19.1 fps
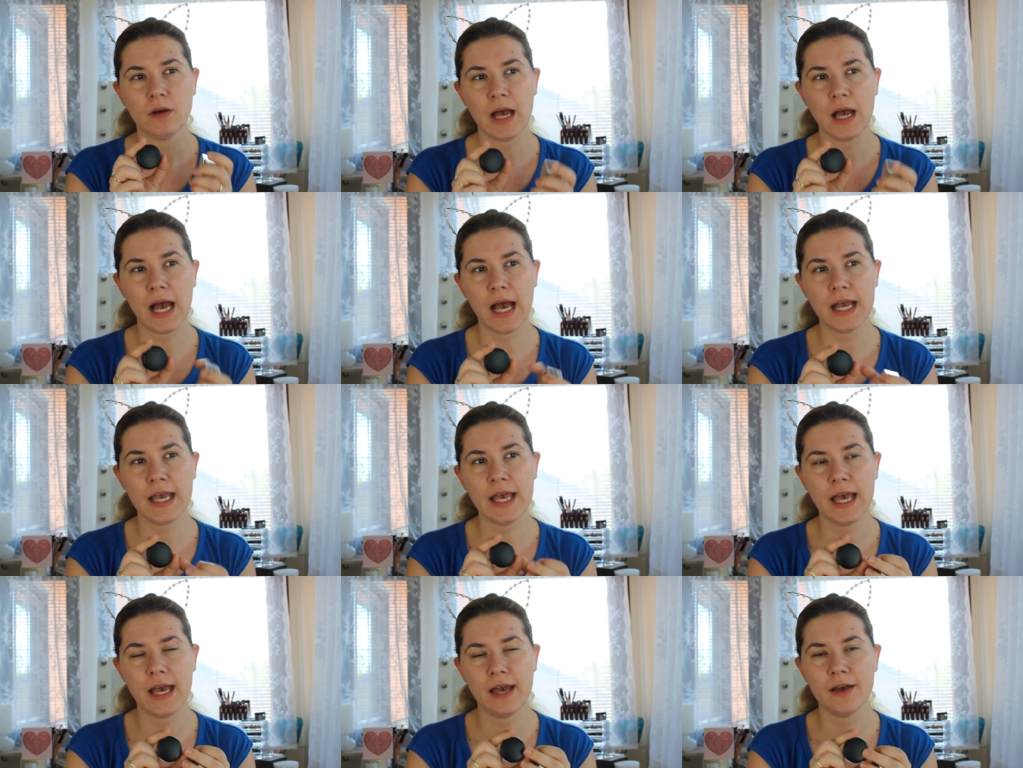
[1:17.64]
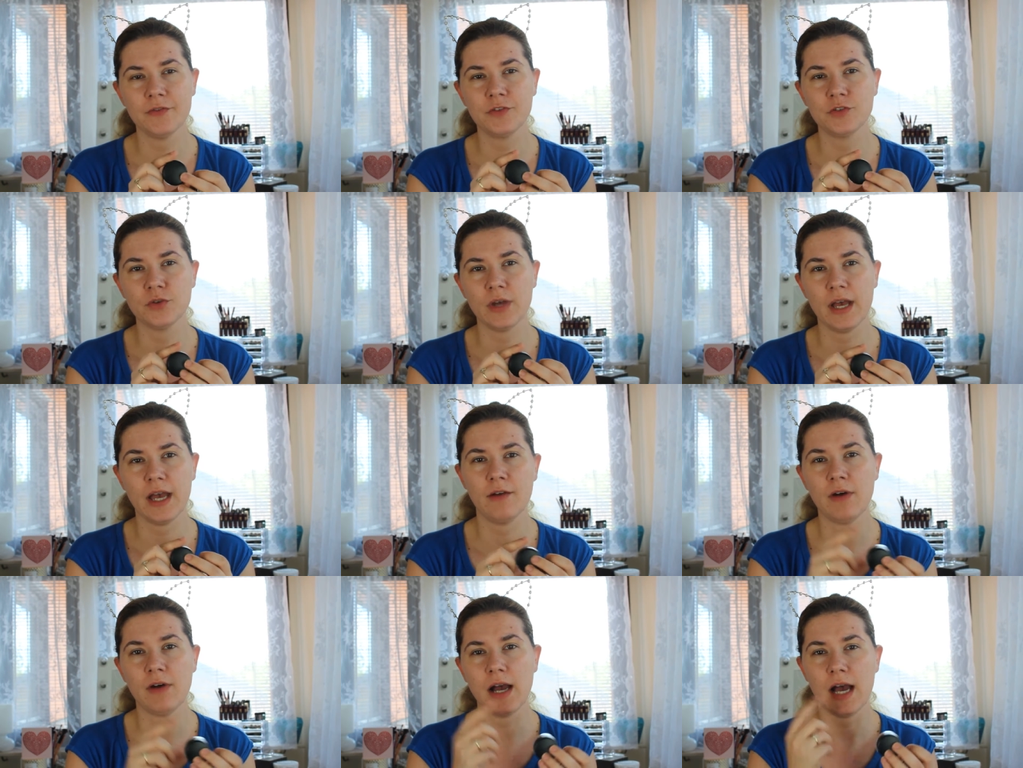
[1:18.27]
I have to
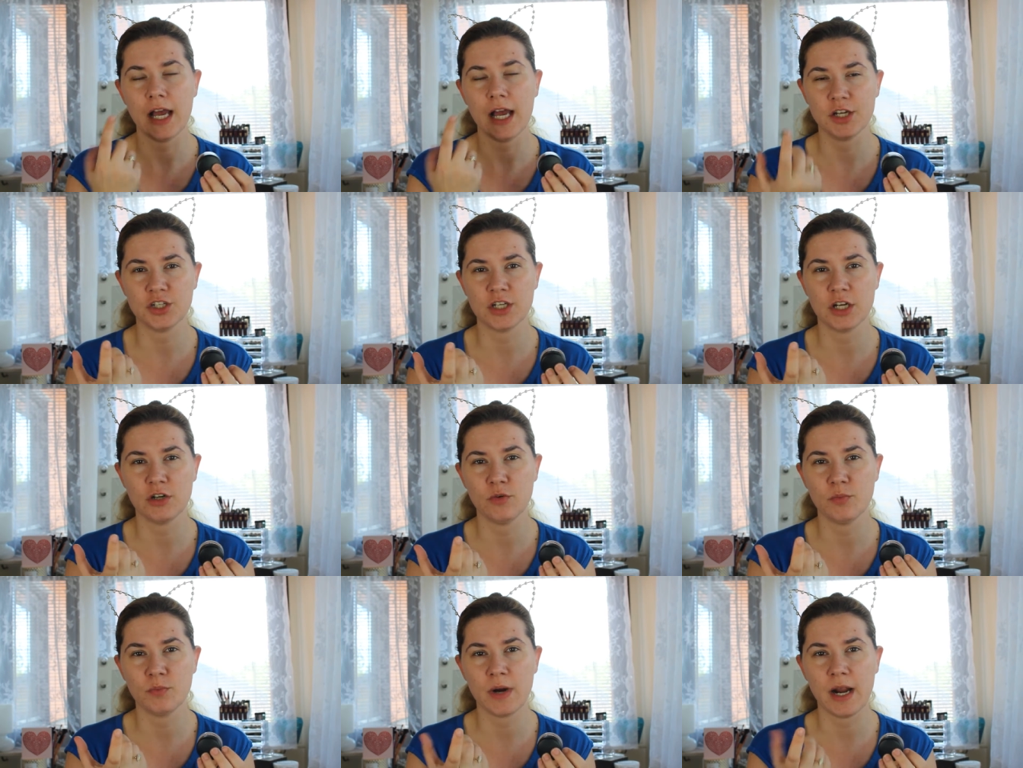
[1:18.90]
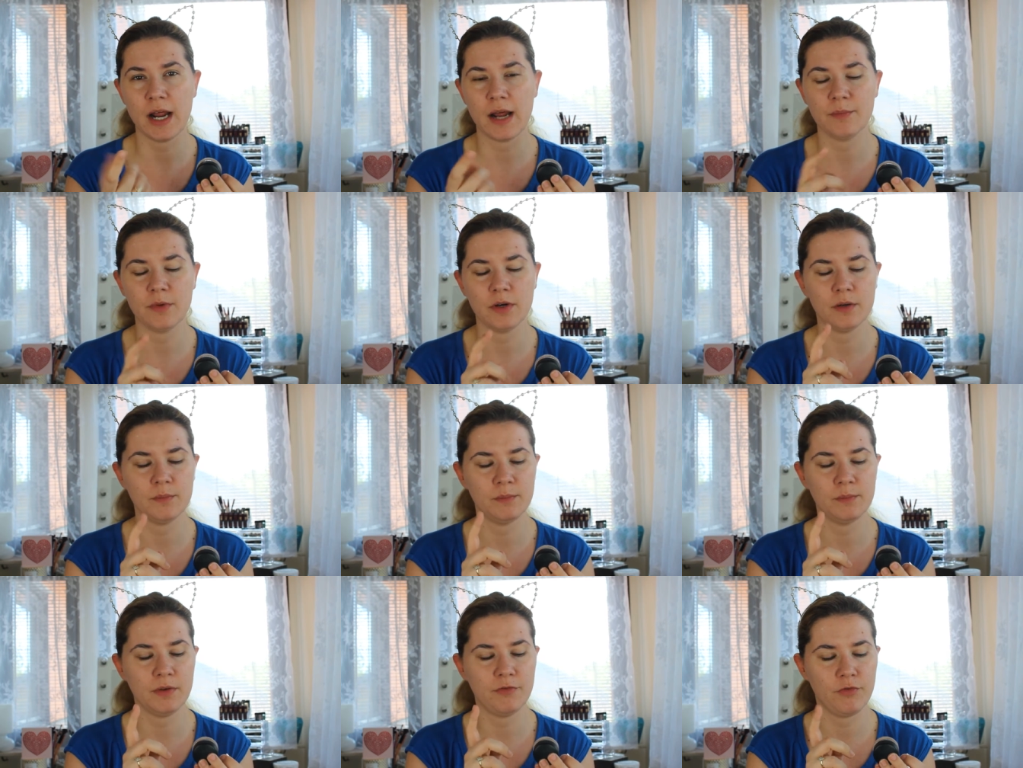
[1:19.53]
have an eyeshadow
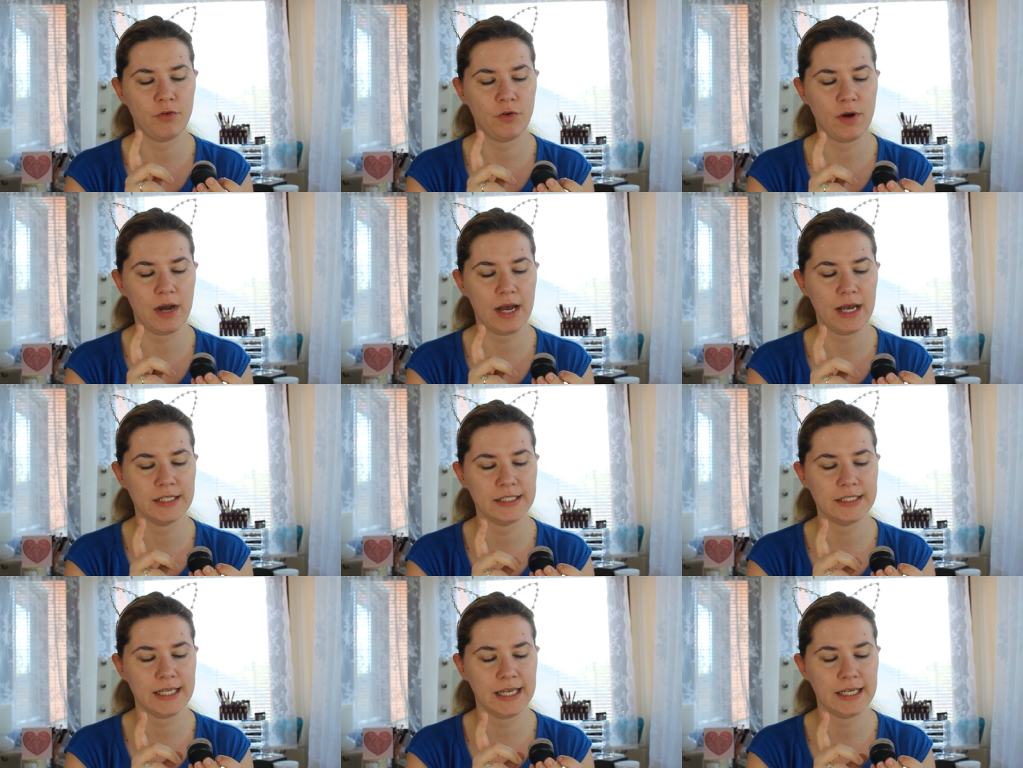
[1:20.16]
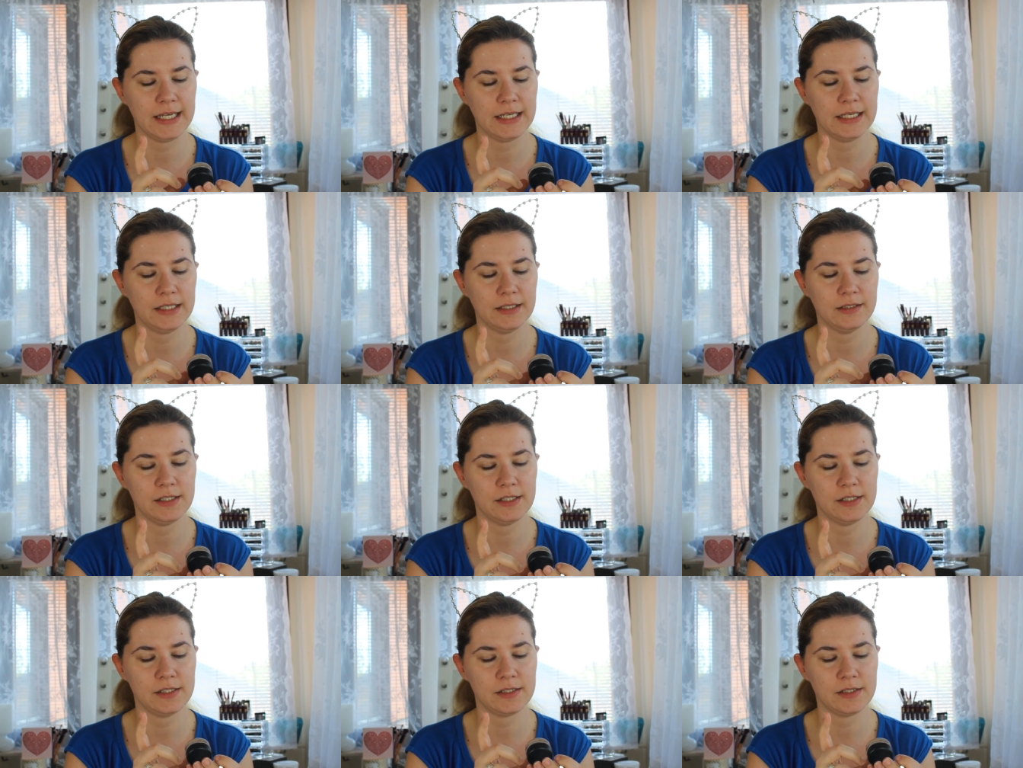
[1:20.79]
primer before I
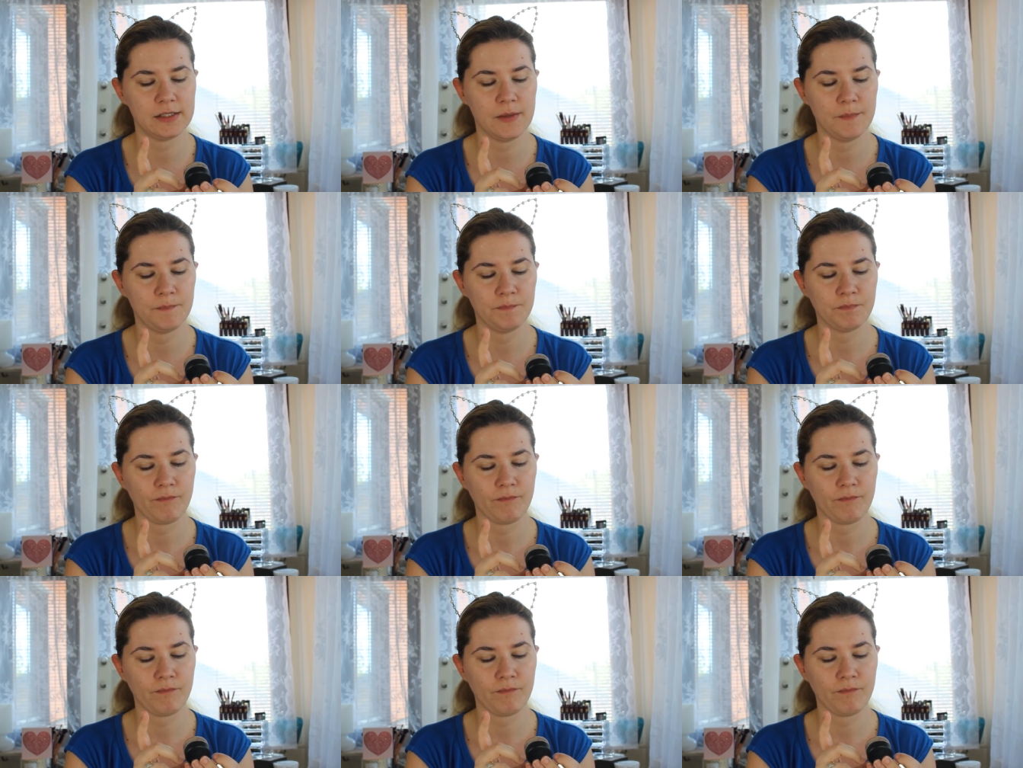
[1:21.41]
take this